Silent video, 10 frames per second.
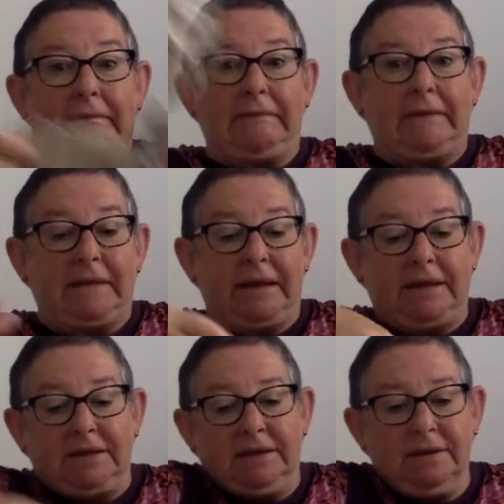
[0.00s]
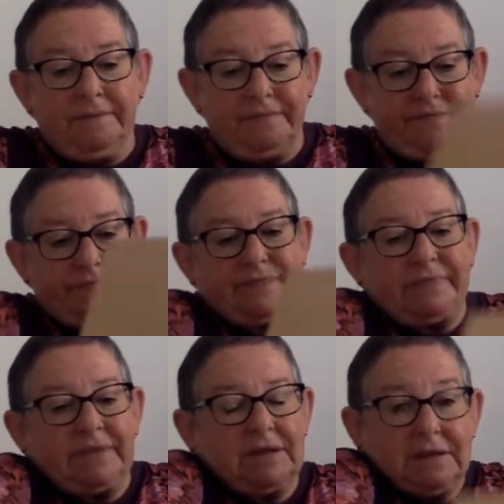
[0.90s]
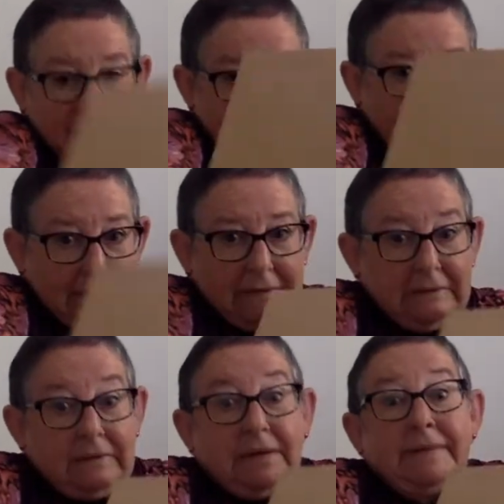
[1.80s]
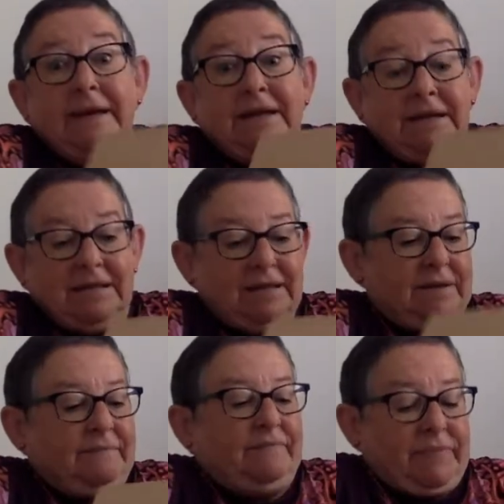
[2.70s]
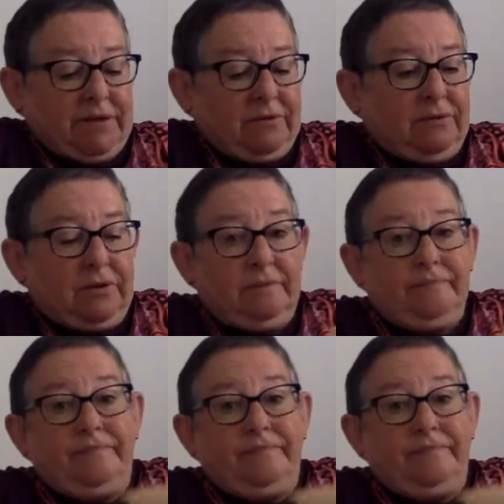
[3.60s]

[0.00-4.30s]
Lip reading: And that in there. Oh, I'm getting in there. Hold on.